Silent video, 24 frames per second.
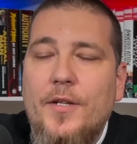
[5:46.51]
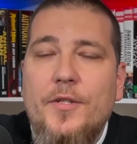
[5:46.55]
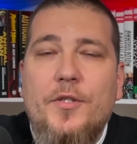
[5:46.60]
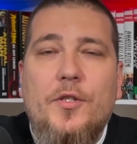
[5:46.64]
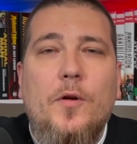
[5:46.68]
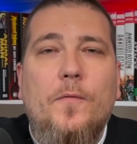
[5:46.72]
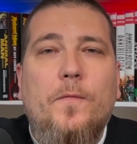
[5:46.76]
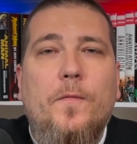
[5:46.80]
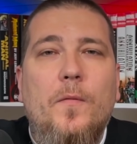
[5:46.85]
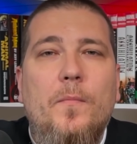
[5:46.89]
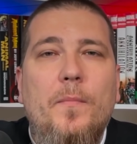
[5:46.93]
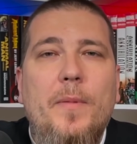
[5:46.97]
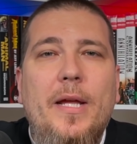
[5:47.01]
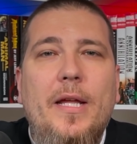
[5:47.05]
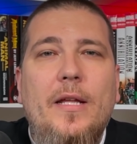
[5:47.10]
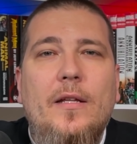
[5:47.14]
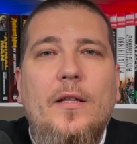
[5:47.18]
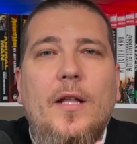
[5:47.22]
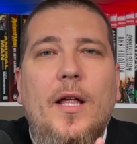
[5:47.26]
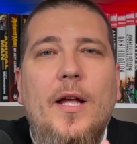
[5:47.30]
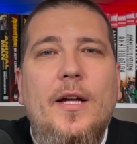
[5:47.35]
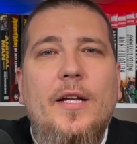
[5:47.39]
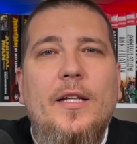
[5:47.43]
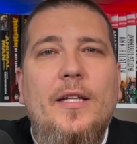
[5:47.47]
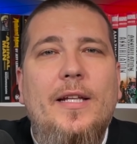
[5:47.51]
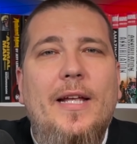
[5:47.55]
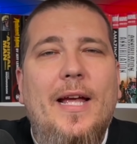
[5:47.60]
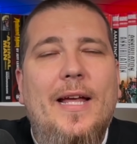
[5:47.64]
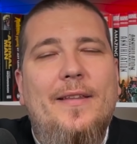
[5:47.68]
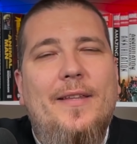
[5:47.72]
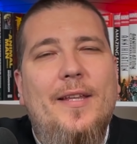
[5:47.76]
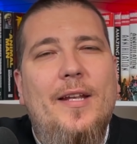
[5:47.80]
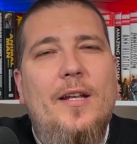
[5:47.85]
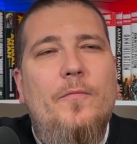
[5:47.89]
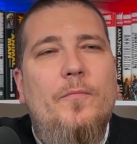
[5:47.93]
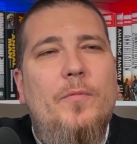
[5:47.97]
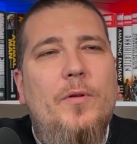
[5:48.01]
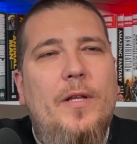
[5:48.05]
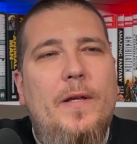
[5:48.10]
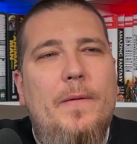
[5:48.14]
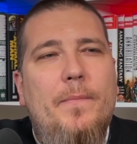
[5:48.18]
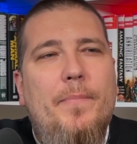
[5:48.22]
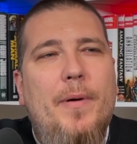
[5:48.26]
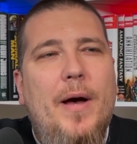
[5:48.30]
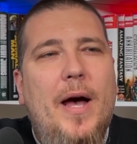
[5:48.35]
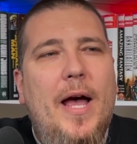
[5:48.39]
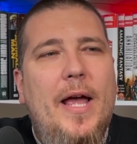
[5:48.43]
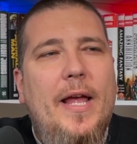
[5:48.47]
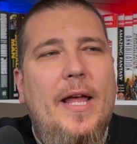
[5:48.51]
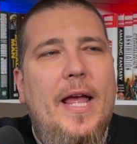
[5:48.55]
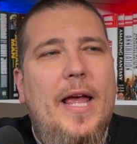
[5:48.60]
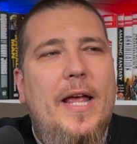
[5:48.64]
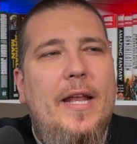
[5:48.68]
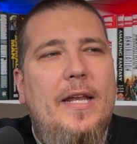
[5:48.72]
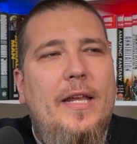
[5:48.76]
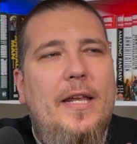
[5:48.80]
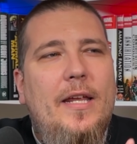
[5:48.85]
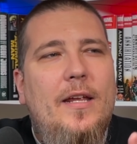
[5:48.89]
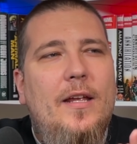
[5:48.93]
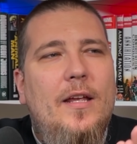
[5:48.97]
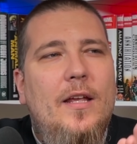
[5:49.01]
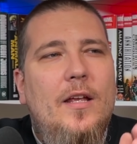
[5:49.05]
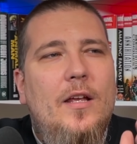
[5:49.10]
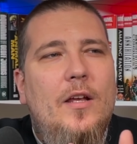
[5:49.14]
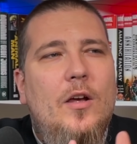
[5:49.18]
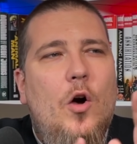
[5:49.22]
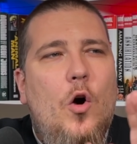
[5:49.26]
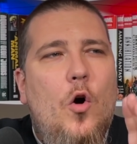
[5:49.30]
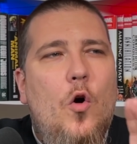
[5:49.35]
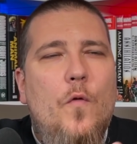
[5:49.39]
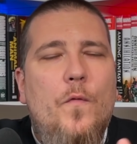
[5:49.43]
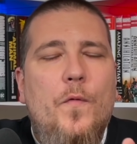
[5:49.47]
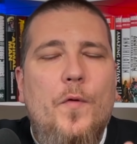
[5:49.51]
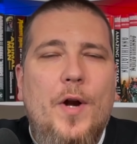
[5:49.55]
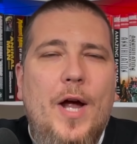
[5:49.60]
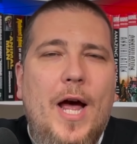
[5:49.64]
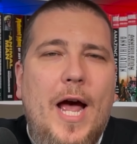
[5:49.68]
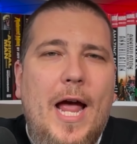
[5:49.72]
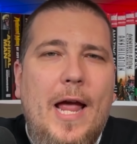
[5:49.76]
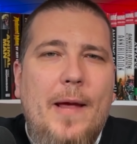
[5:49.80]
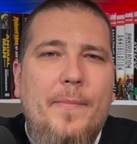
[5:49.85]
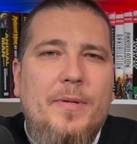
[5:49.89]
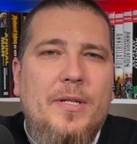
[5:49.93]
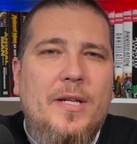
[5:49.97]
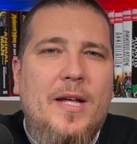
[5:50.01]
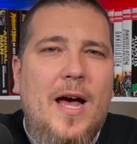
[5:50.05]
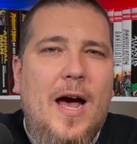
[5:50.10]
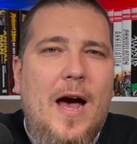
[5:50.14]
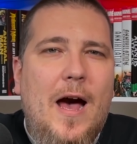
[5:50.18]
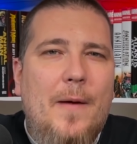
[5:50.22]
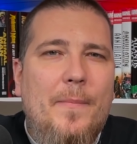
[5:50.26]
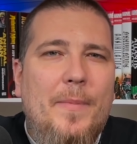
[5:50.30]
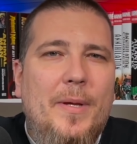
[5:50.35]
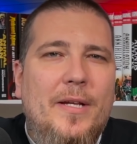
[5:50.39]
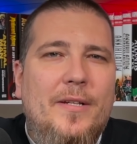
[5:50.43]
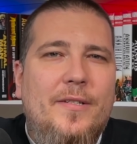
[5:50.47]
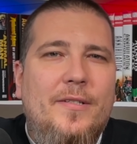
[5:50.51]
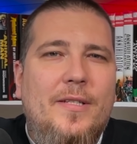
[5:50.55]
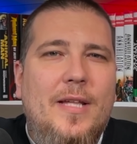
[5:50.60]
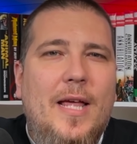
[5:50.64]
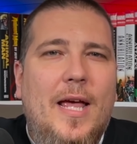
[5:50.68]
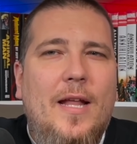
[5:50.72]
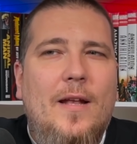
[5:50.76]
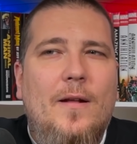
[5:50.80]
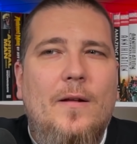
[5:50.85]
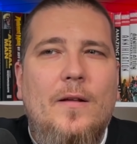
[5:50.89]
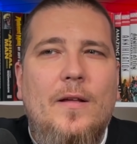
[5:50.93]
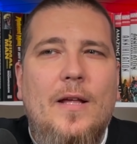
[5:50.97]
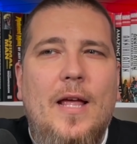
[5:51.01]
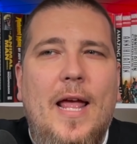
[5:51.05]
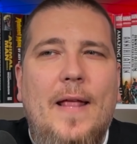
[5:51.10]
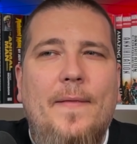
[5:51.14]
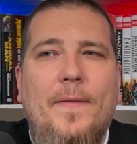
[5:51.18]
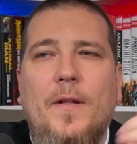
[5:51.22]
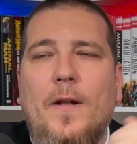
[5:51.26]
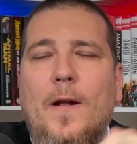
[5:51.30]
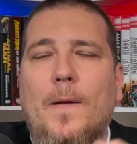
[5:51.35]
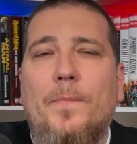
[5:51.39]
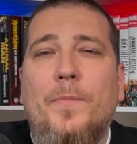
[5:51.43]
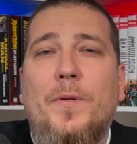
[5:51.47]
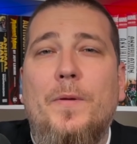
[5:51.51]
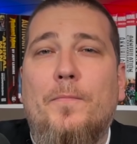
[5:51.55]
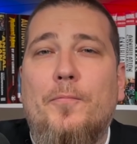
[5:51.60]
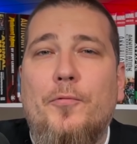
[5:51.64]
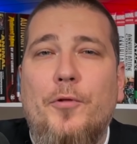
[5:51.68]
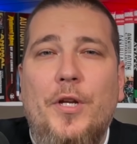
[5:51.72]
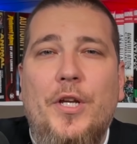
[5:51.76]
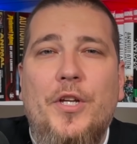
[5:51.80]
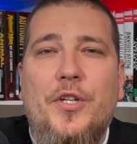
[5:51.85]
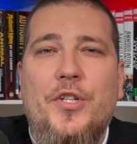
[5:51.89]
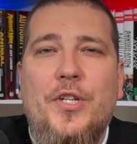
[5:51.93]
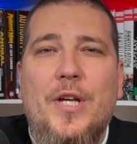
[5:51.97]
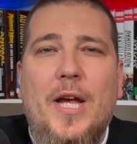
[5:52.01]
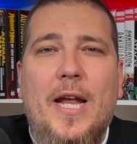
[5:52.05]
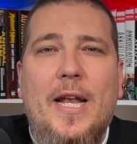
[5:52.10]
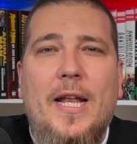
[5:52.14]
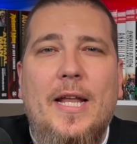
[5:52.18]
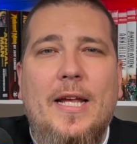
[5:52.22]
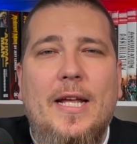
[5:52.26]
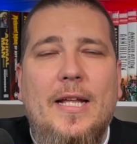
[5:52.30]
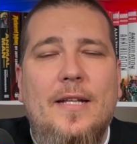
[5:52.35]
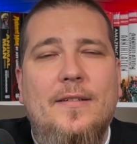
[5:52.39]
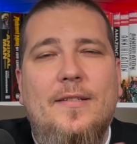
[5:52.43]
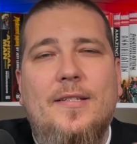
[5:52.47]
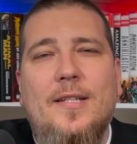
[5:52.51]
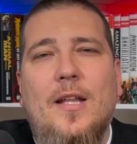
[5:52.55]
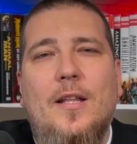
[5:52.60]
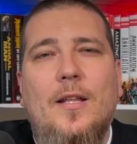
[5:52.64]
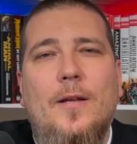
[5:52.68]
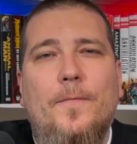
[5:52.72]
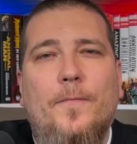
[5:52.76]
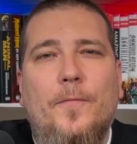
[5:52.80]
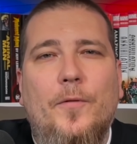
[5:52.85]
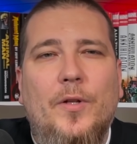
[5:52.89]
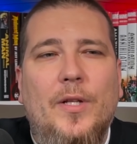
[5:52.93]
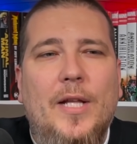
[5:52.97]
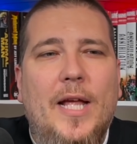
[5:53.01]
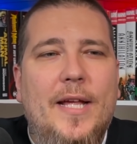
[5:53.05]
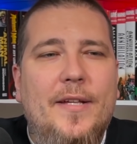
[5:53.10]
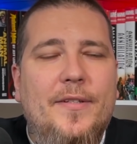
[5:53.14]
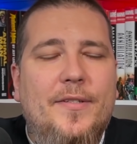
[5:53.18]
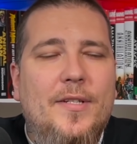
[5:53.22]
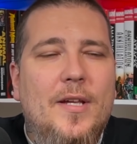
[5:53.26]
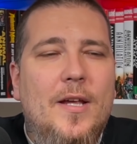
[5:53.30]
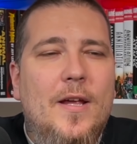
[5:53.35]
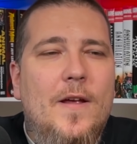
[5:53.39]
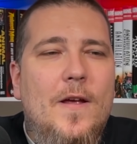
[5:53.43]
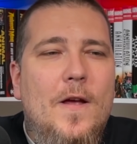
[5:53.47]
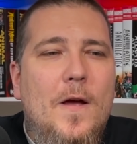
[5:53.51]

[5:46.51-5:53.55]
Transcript: So for me, luckily, I didn't really buy any overhyped comics that ended up depreciating and selling for less,